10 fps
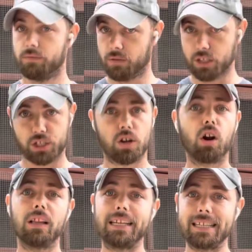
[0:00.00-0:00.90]
the
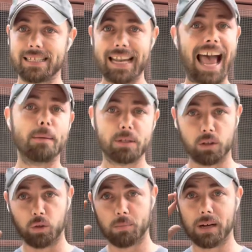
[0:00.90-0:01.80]
scarlet is an
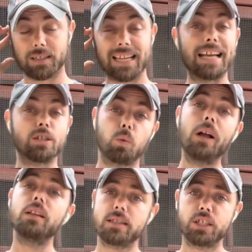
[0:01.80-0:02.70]
absolute must, as
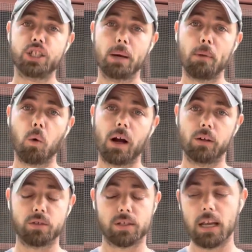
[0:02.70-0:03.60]
well as the jumbo
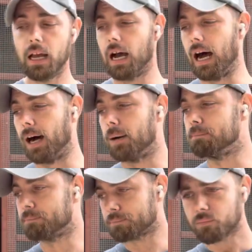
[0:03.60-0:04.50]
wilds.
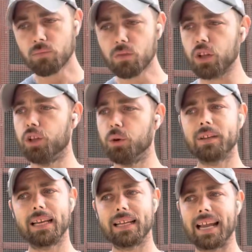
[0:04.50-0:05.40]
You
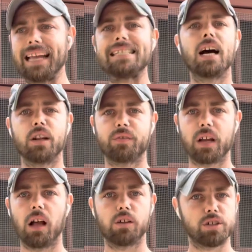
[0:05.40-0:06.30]
can get a ton of
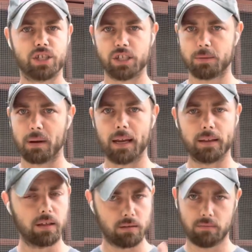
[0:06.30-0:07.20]
colors just by
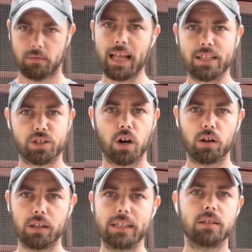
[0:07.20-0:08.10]
that
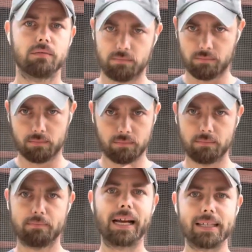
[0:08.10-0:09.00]
scarlet
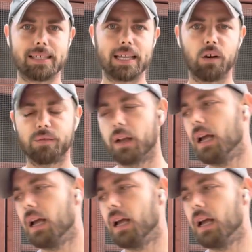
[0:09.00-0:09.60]
by itself.